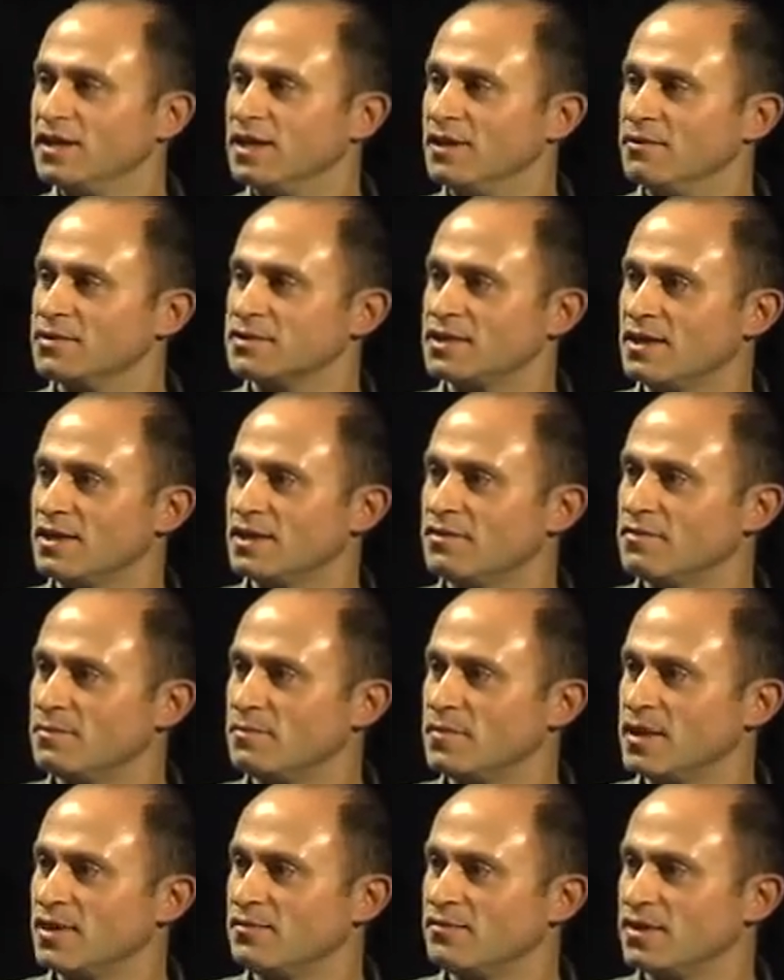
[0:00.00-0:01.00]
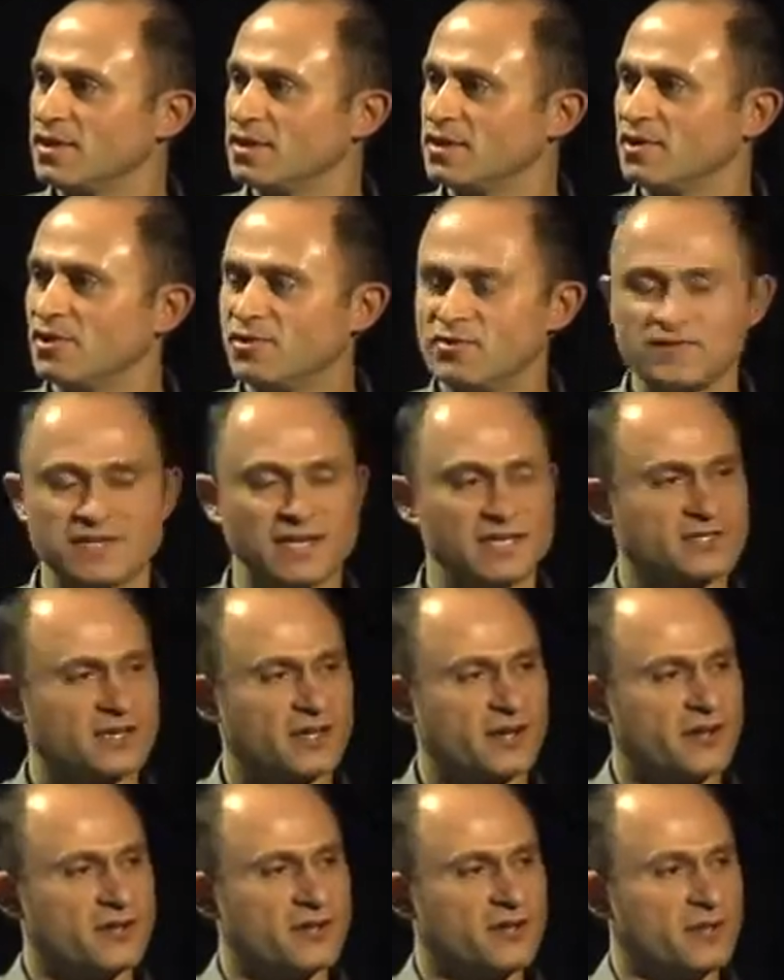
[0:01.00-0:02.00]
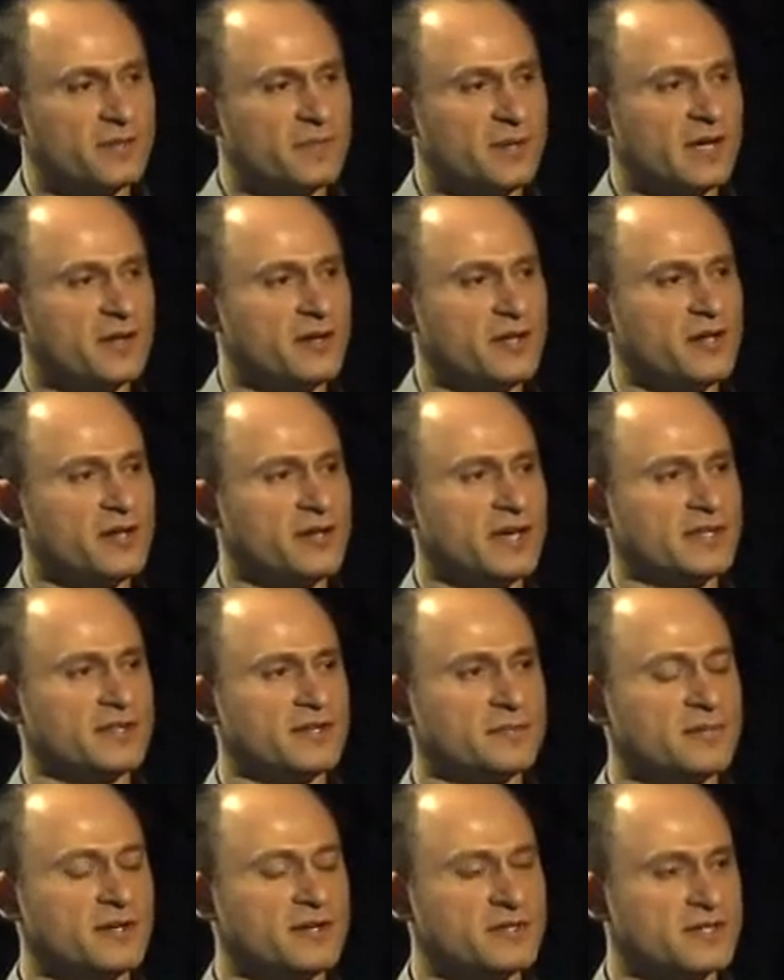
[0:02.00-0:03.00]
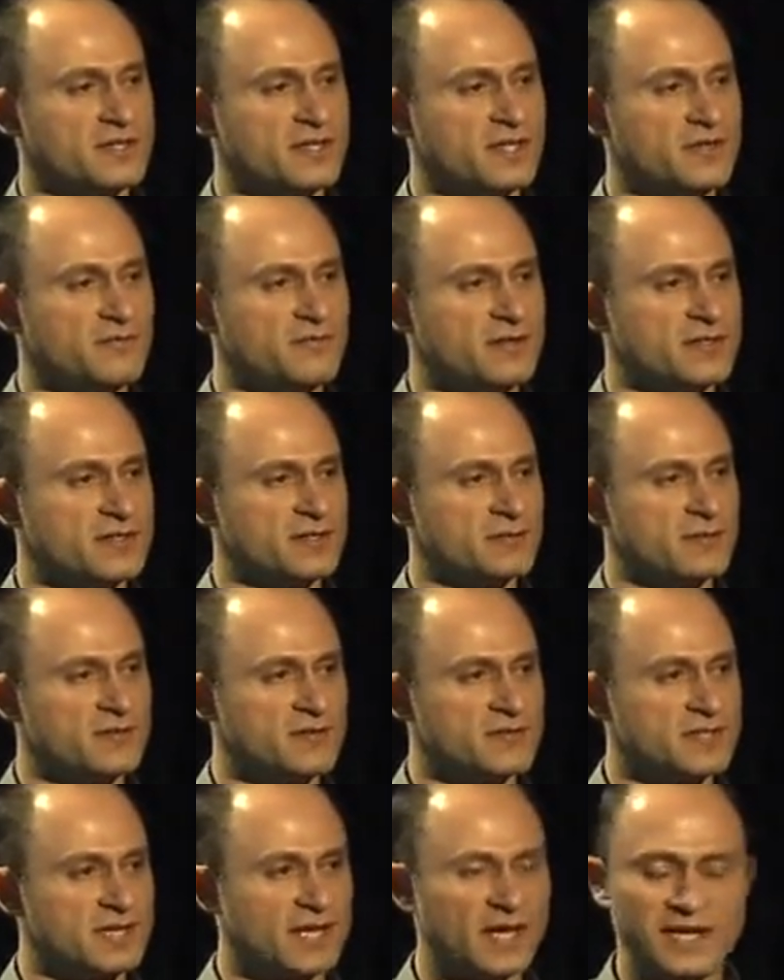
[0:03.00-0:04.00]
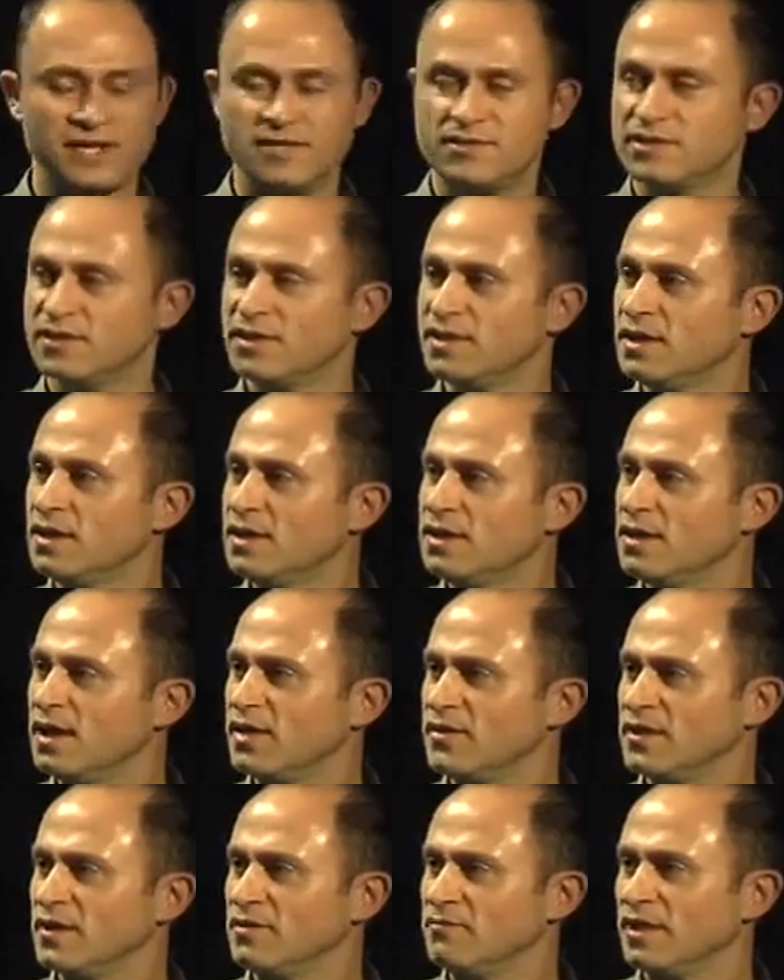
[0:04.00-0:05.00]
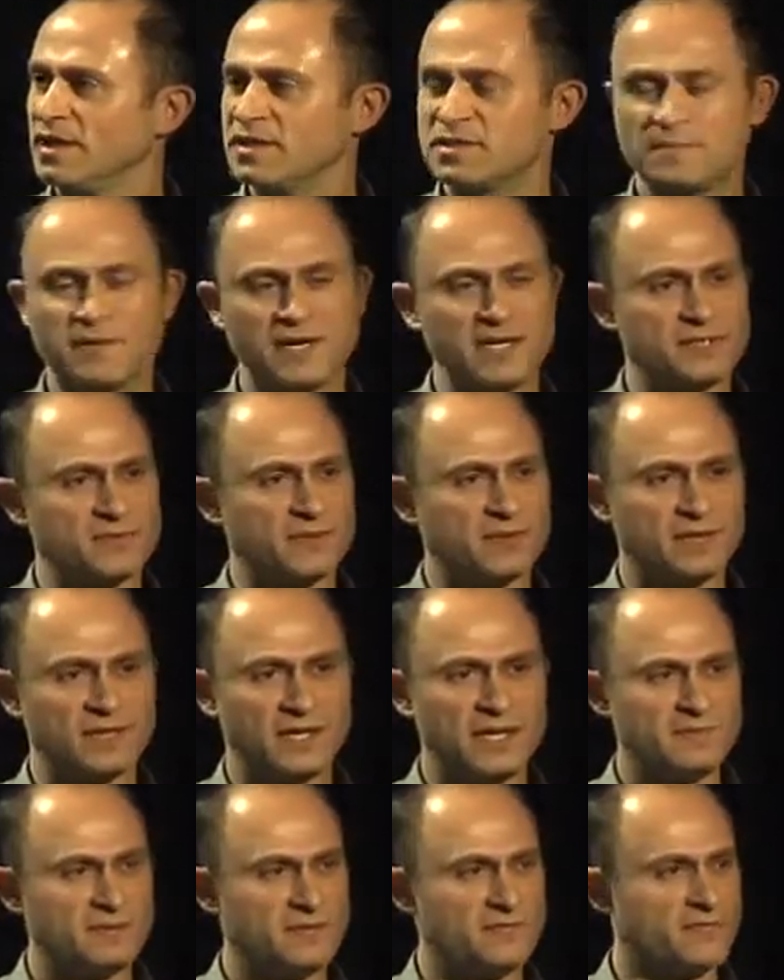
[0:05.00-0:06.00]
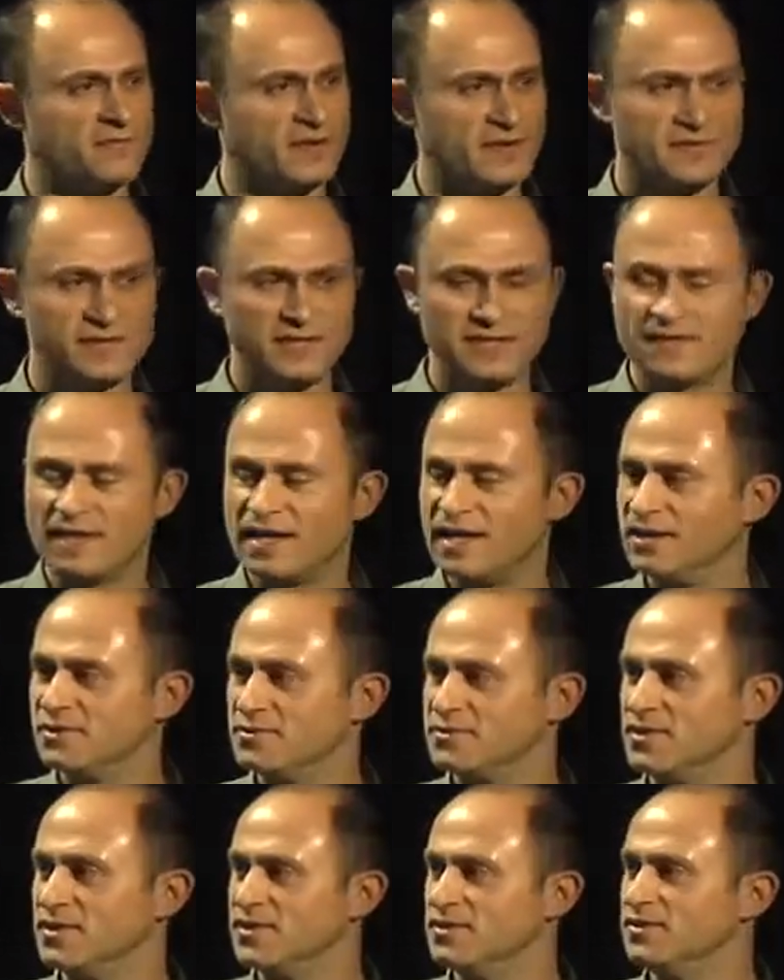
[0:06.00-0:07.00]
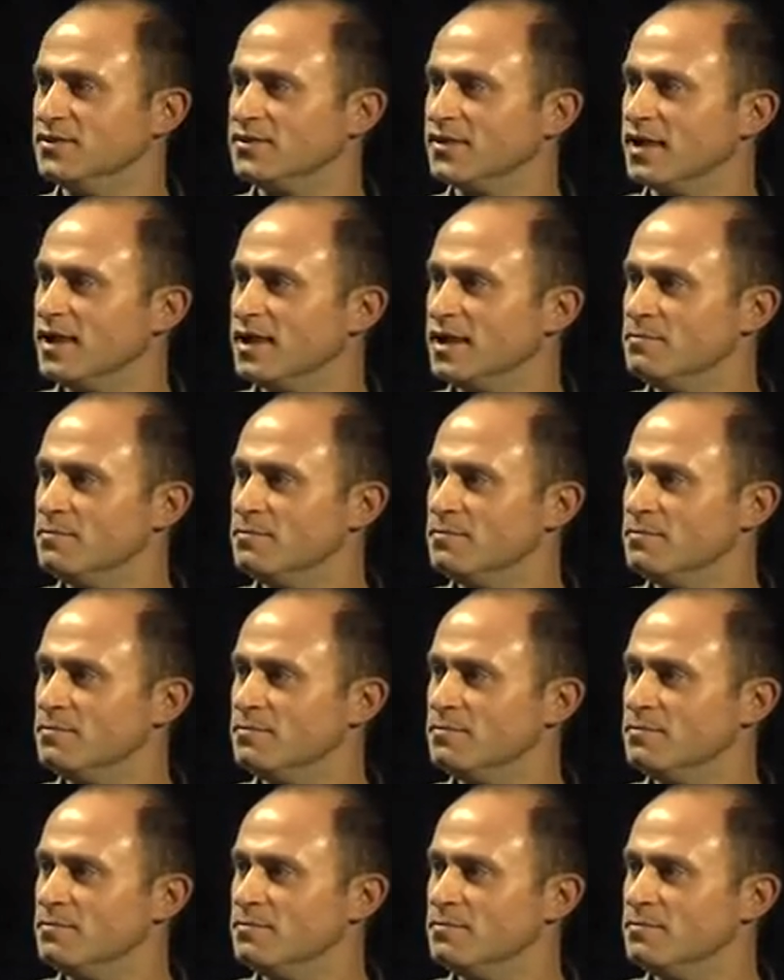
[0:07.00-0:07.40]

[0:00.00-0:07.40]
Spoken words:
There was kind of a bit of a contest going on about who had the most servers at one stage. I think Rackspace were claiming 50,000.